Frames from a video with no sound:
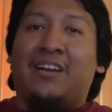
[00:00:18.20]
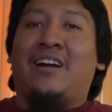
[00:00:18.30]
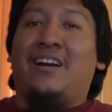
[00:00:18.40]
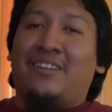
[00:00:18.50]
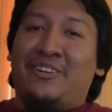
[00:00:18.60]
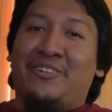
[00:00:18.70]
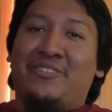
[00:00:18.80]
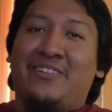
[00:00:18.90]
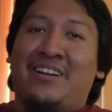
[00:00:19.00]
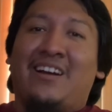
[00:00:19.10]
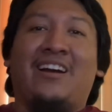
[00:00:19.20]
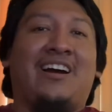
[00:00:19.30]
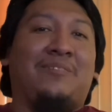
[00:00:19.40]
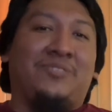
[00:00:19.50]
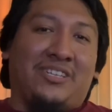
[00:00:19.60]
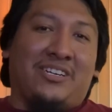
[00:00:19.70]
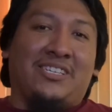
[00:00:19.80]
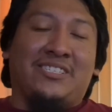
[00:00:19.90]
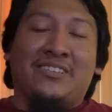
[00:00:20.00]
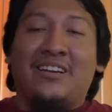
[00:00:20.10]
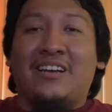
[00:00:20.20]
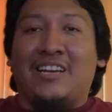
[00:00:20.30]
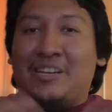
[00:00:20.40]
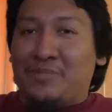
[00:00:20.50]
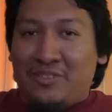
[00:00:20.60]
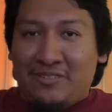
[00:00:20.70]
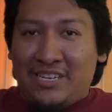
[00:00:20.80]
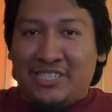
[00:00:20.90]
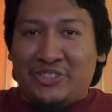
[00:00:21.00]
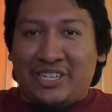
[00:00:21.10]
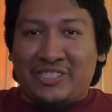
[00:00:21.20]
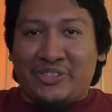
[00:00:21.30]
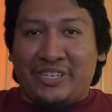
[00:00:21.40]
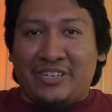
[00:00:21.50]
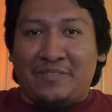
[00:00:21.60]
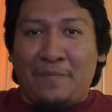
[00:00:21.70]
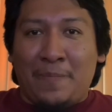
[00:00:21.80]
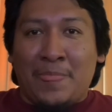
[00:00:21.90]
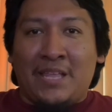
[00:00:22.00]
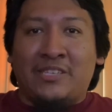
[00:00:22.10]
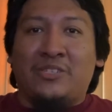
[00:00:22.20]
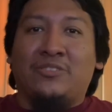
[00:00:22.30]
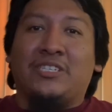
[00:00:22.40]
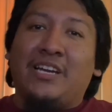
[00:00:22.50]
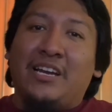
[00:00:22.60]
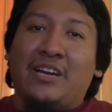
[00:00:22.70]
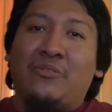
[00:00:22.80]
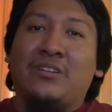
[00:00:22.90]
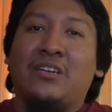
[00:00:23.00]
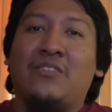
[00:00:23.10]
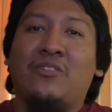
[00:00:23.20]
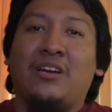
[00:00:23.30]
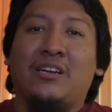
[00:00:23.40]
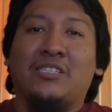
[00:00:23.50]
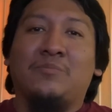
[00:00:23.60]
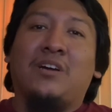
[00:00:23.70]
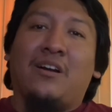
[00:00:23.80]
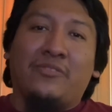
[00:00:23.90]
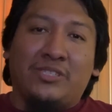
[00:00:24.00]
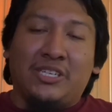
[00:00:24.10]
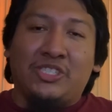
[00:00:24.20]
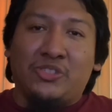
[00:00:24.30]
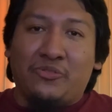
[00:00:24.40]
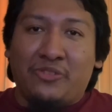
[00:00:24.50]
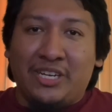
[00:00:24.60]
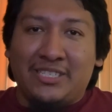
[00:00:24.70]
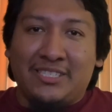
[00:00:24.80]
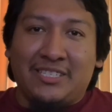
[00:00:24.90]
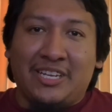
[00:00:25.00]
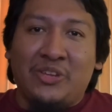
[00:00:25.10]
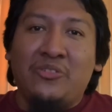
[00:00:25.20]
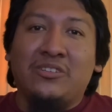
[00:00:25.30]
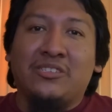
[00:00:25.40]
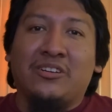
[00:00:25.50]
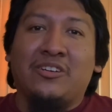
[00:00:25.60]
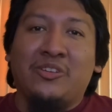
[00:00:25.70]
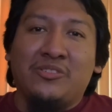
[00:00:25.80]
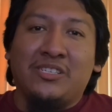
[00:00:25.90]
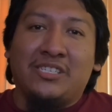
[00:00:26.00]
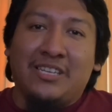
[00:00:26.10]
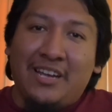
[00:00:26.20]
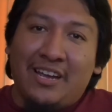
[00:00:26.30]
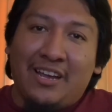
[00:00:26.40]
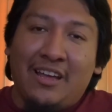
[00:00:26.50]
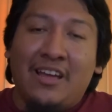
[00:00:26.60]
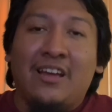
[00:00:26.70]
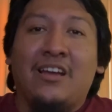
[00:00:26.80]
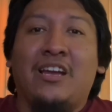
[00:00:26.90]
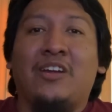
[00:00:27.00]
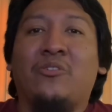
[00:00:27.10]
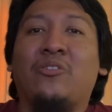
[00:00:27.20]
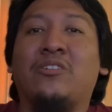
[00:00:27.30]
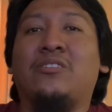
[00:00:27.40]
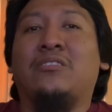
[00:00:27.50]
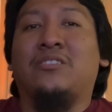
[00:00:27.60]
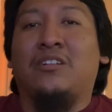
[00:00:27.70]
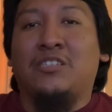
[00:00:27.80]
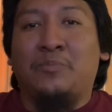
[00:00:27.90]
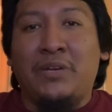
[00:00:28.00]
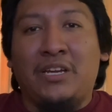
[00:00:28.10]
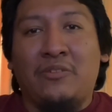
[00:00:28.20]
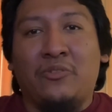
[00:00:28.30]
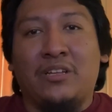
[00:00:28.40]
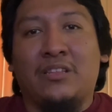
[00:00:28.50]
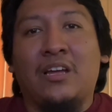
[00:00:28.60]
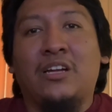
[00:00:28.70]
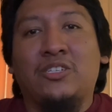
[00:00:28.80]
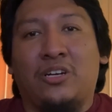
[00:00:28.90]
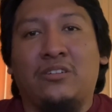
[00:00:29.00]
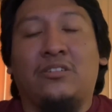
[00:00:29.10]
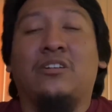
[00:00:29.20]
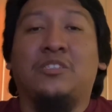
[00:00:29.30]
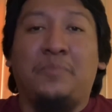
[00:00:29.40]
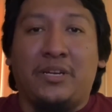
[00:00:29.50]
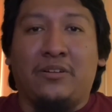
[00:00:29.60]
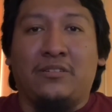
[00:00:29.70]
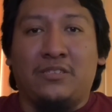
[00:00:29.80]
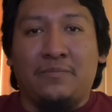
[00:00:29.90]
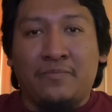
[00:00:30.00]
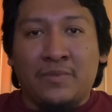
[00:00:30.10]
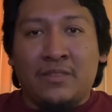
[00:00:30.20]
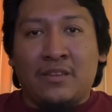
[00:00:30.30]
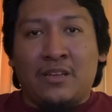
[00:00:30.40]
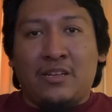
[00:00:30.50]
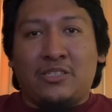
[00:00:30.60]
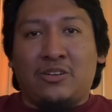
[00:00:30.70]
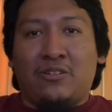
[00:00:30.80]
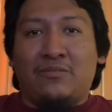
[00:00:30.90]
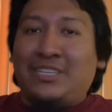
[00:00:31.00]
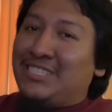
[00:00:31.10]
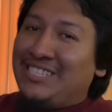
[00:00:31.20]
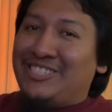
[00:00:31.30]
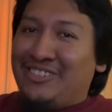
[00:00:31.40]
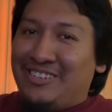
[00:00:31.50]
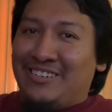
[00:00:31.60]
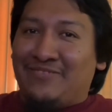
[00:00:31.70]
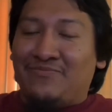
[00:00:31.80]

Hello, I'm Josh, and I'm so glad you guys are here. So today I want to give you guys some conversational phrases that you can start using today in order to start speaking with Choctaw speakers. So let's get started.